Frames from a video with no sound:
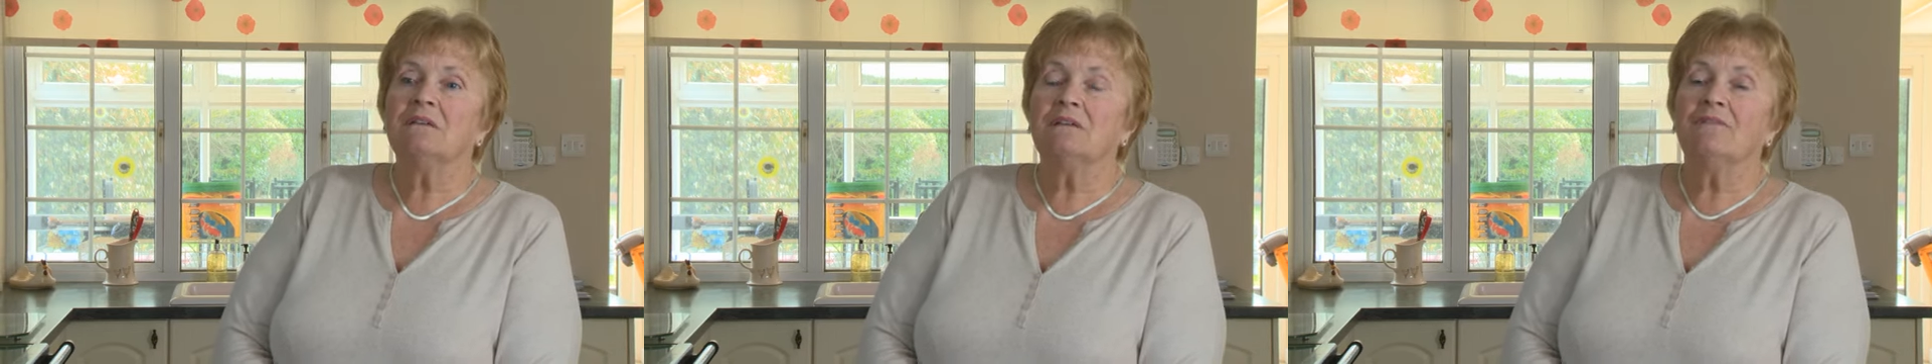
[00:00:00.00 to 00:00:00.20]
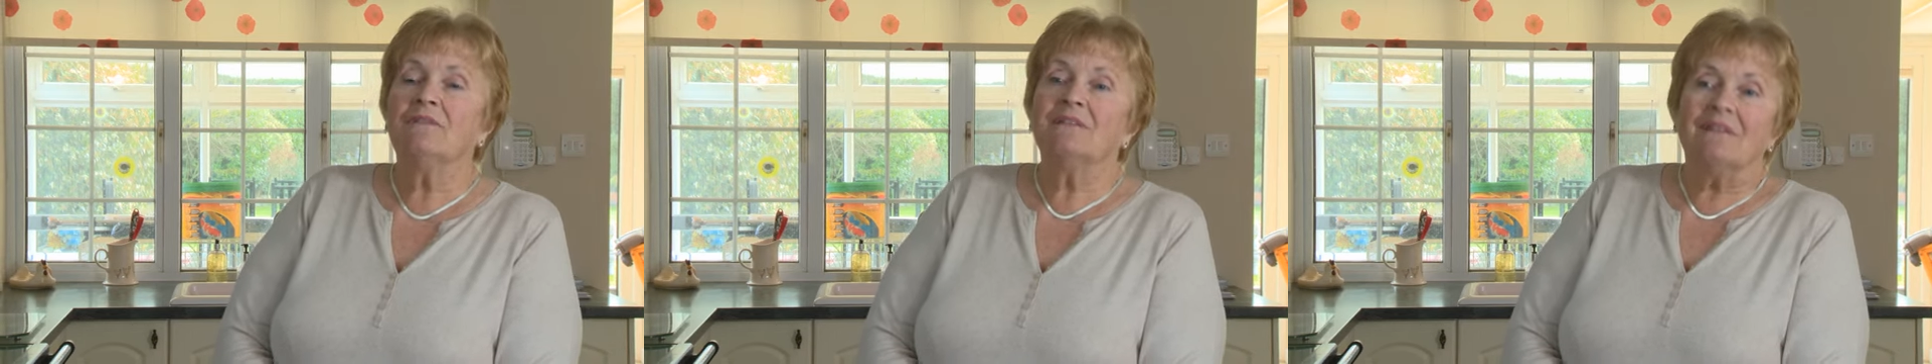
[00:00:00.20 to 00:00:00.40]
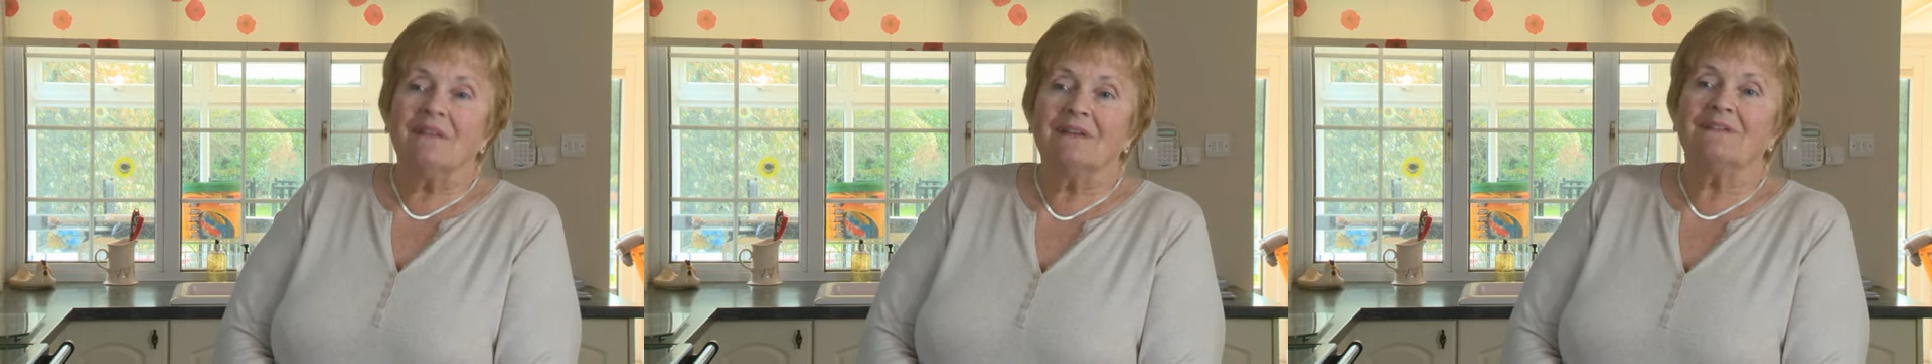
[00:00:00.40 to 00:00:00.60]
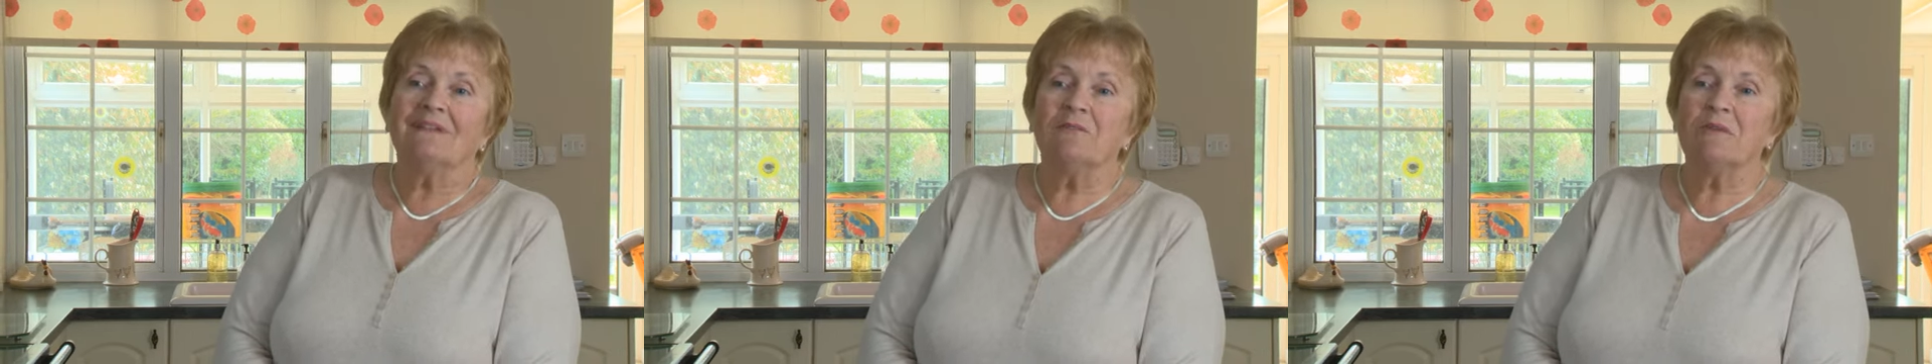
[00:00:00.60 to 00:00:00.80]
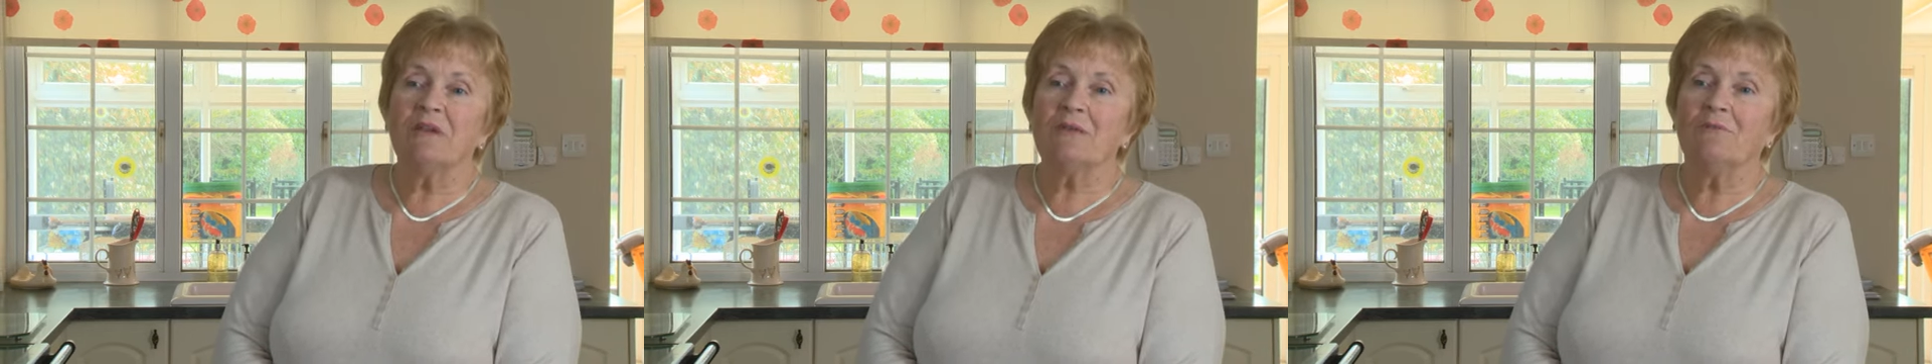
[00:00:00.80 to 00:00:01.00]
and
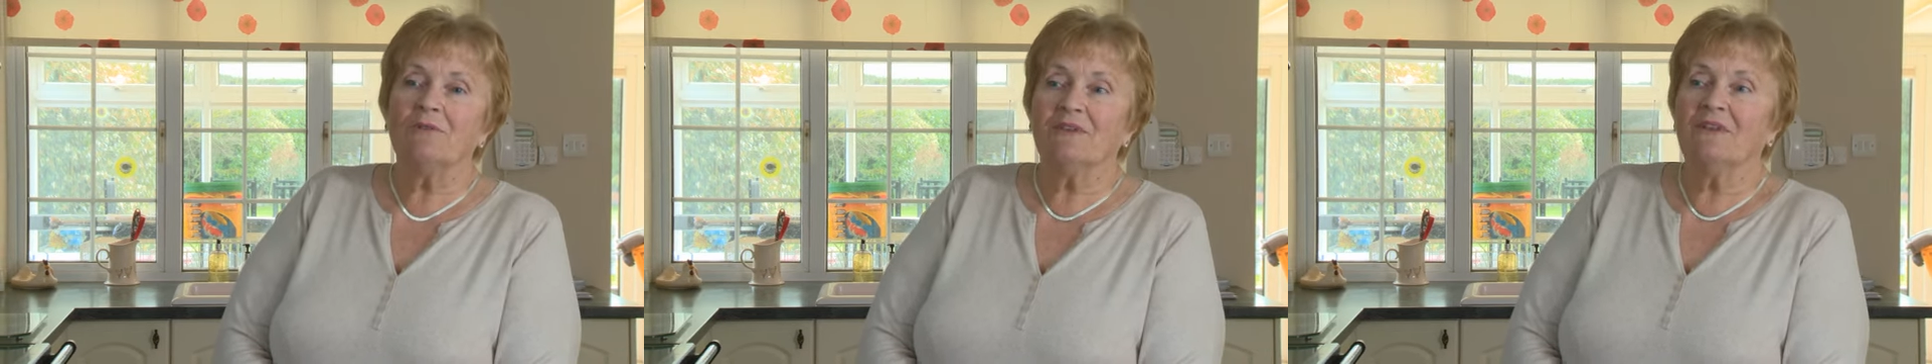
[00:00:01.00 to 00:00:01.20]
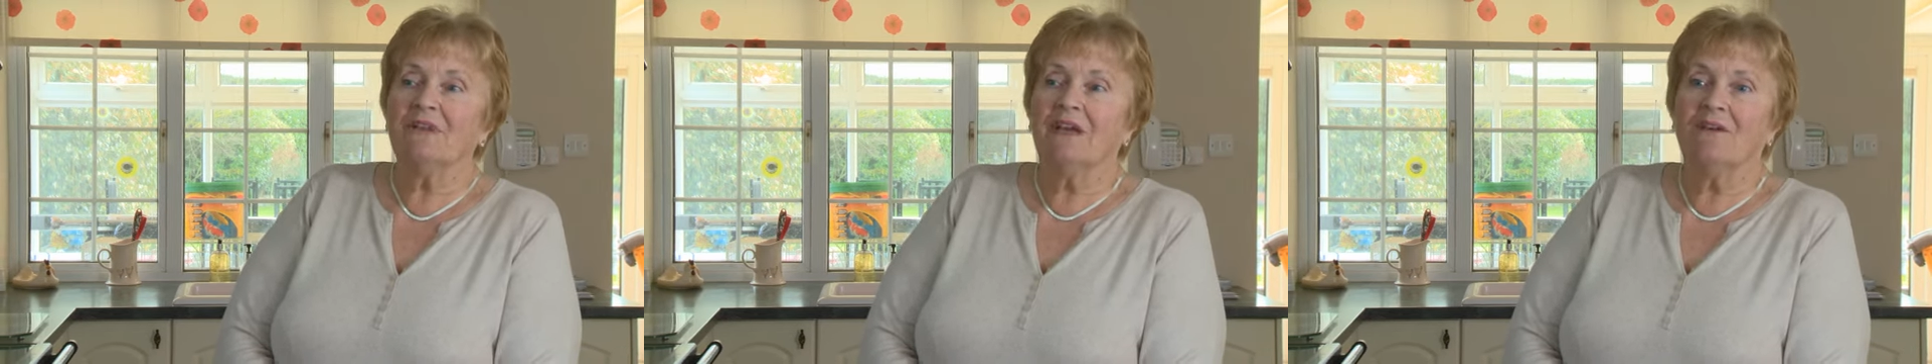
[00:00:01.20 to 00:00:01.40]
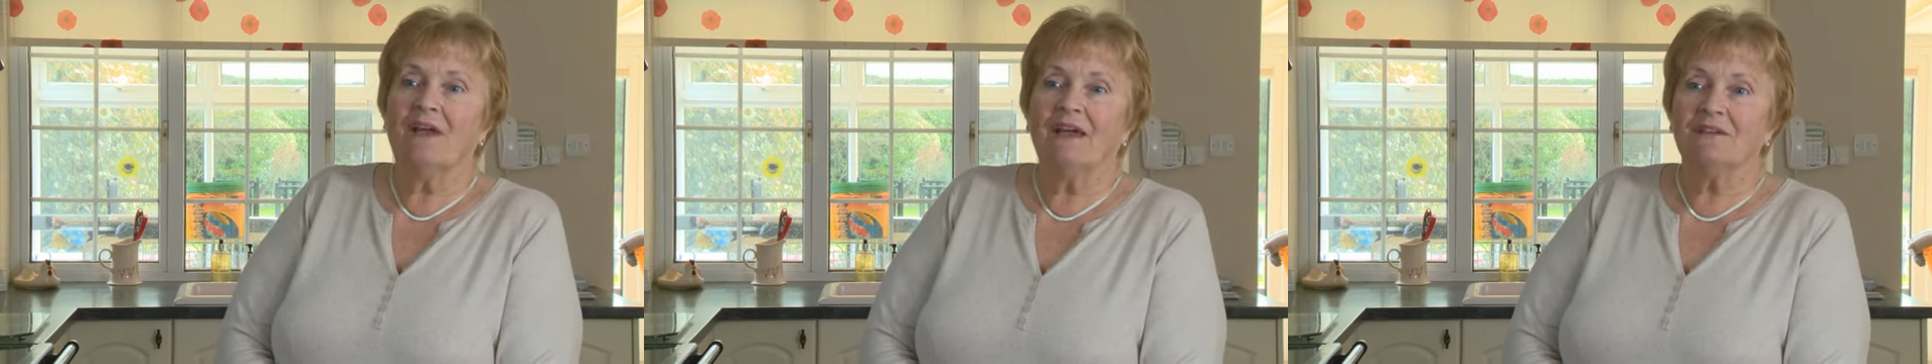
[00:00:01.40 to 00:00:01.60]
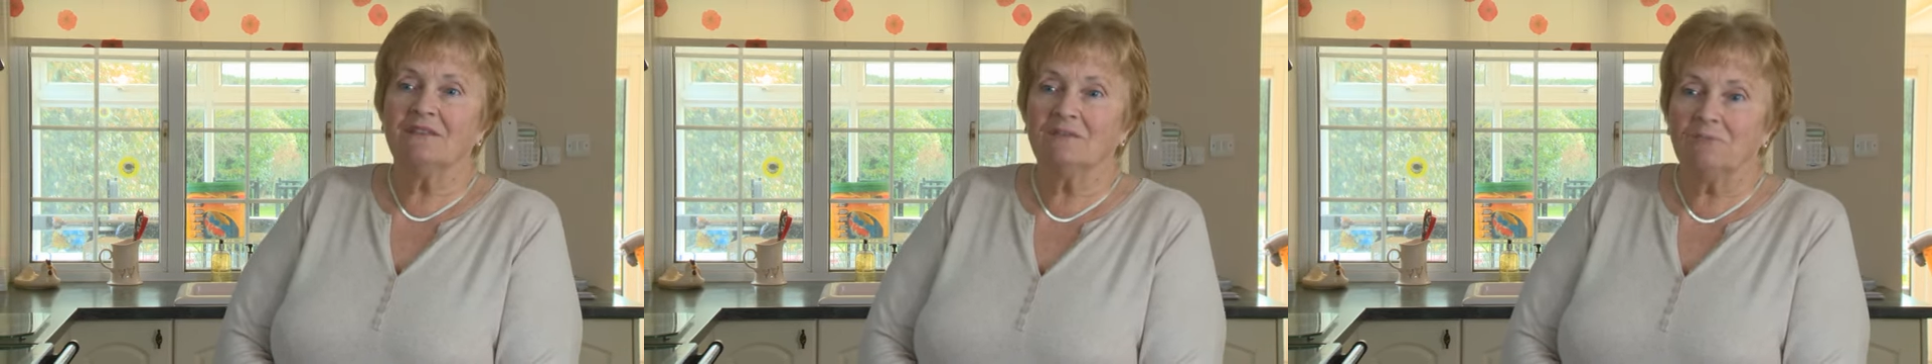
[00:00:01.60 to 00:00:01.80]
the people that know how